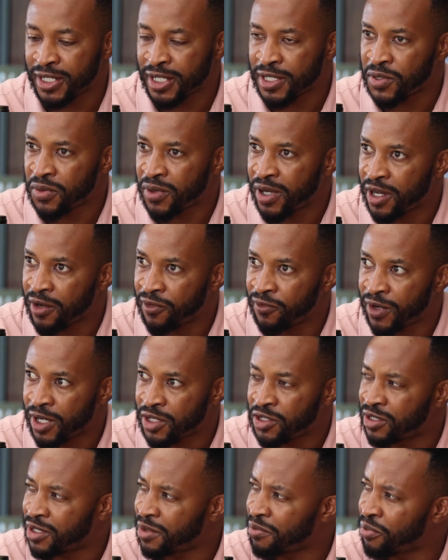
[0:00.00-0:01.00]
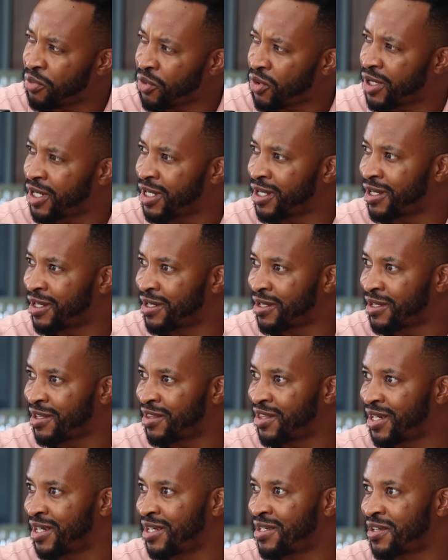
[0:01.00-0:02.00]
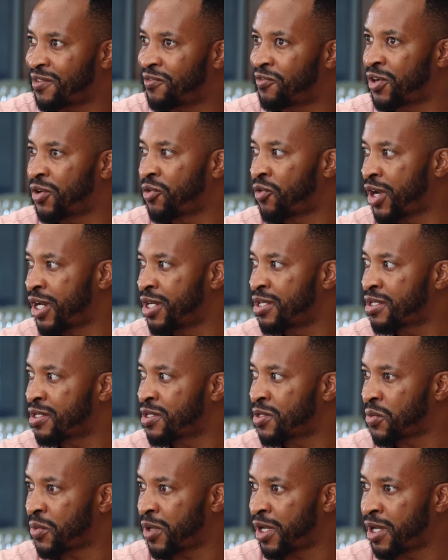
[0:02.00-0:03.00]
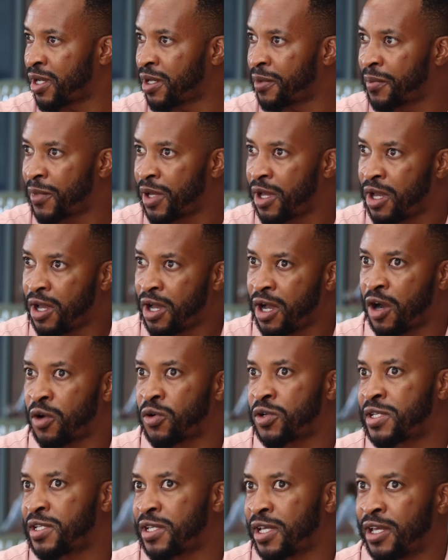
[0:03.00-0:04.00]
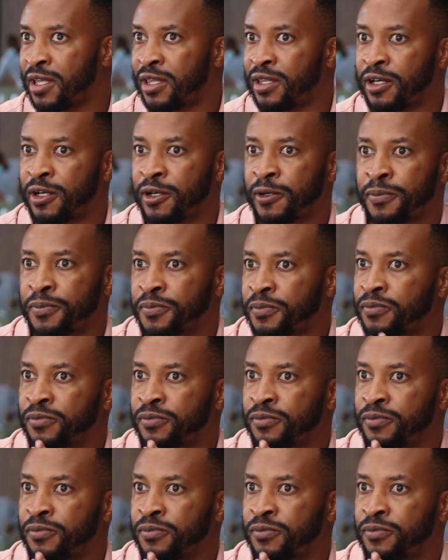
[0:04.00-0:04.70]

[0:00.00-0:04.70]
that's why I've actually broken it in 3 different ranges, where I would say the